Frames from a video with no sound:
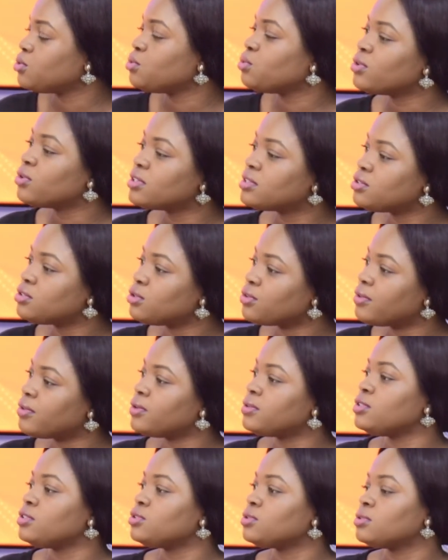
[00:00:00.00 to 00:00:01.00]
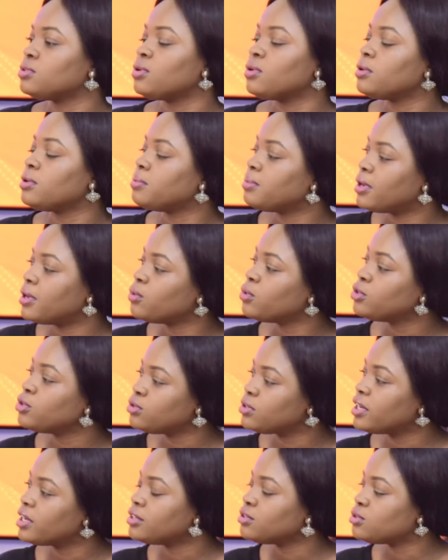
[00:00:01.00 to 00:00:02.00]
What's your foundation all about? What do
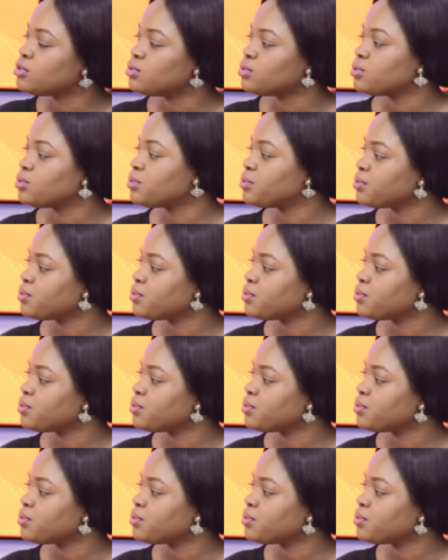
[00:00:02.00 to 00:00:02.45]
you guys do?